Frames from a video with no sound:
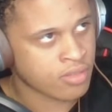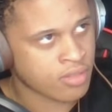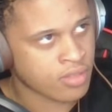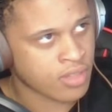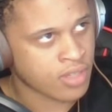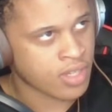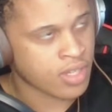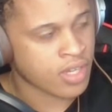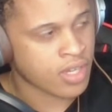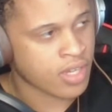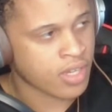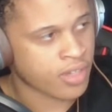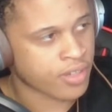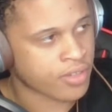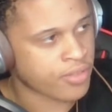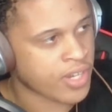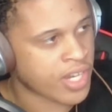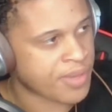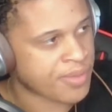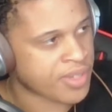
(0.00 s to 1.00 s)
Ah,
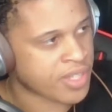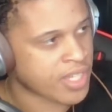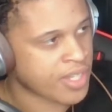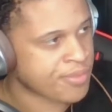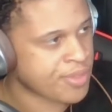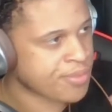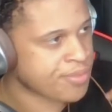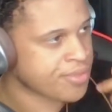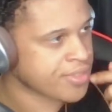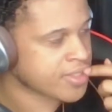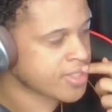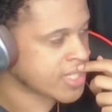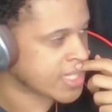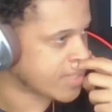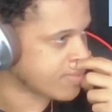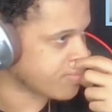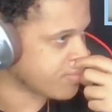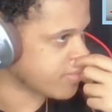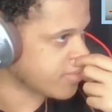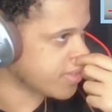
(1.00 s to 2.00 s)
crap. I can't remember his
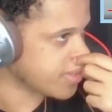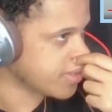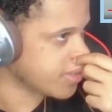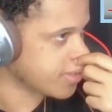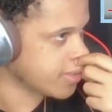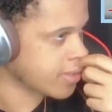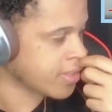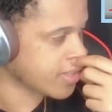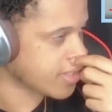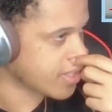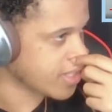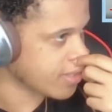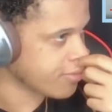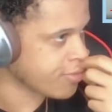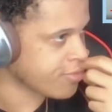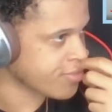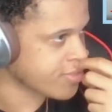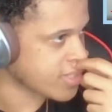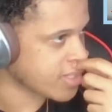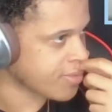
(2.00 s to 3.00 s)
name. Can't
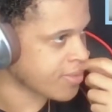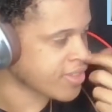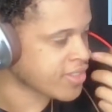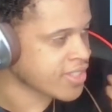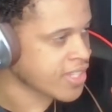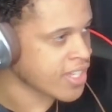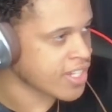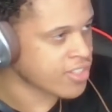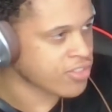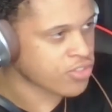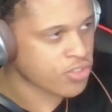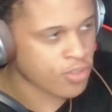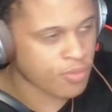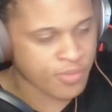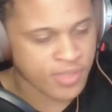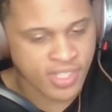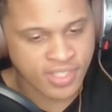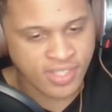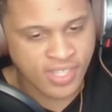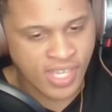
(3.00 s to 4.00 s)
remember his name. I said it so
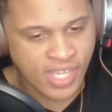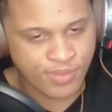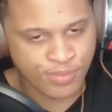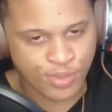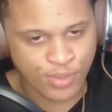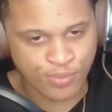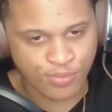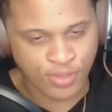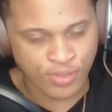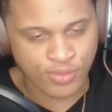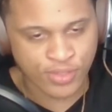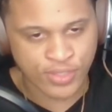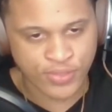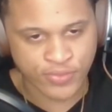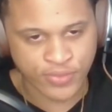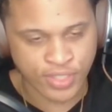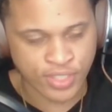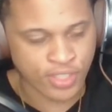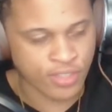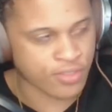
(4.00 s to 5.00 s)
many times in previous
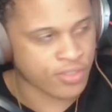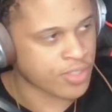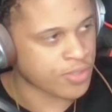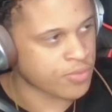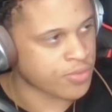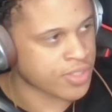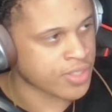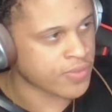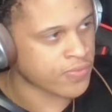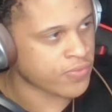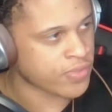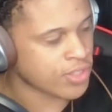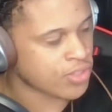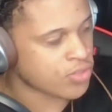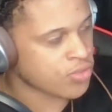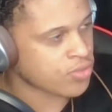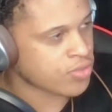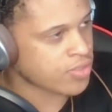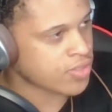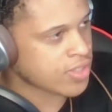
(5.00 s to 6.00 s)
videos he was in
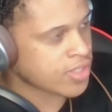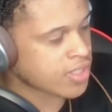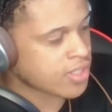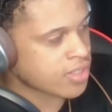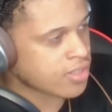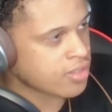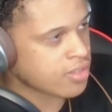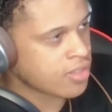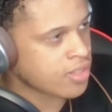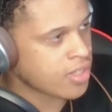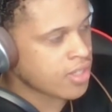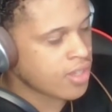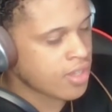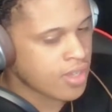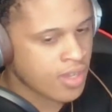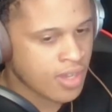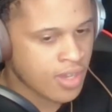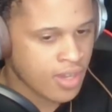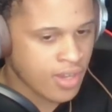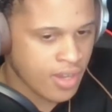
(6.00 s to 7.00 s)
featurings in.
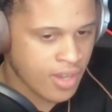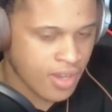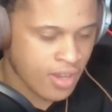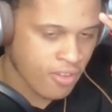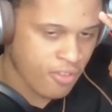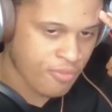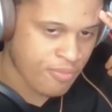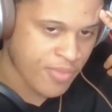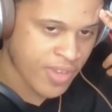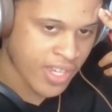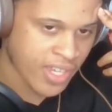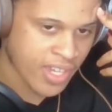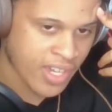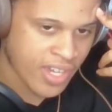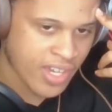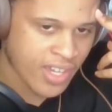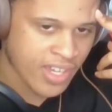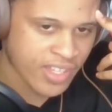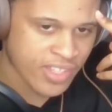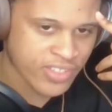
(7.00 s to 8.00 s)
Oh my
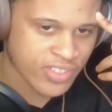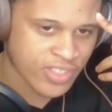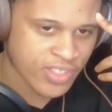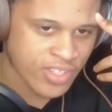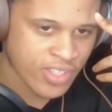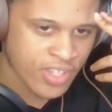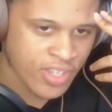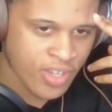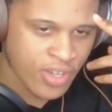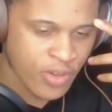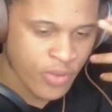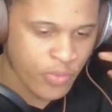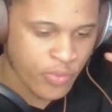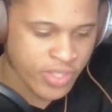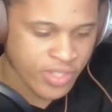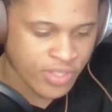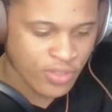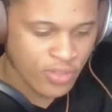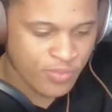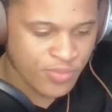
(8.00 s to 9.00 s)
gosh.
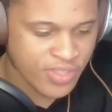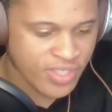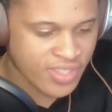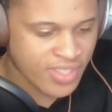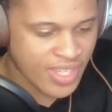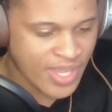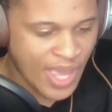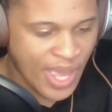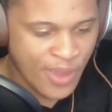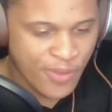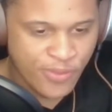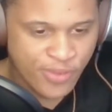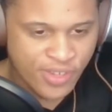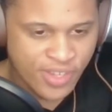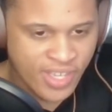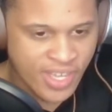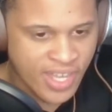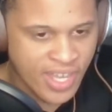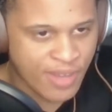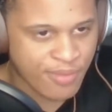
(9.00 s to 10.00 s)
What's homie's name? I
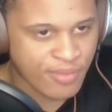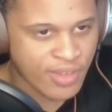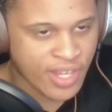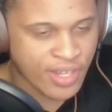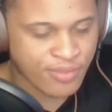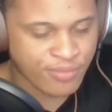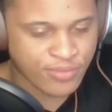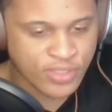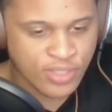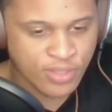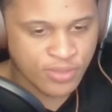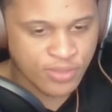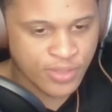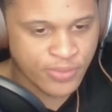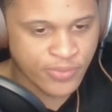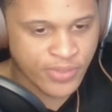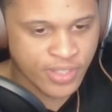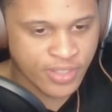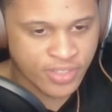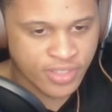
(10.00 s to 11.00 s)
forgot. I'm I'm so
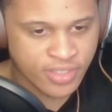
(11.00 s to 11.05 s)
dumbfounded.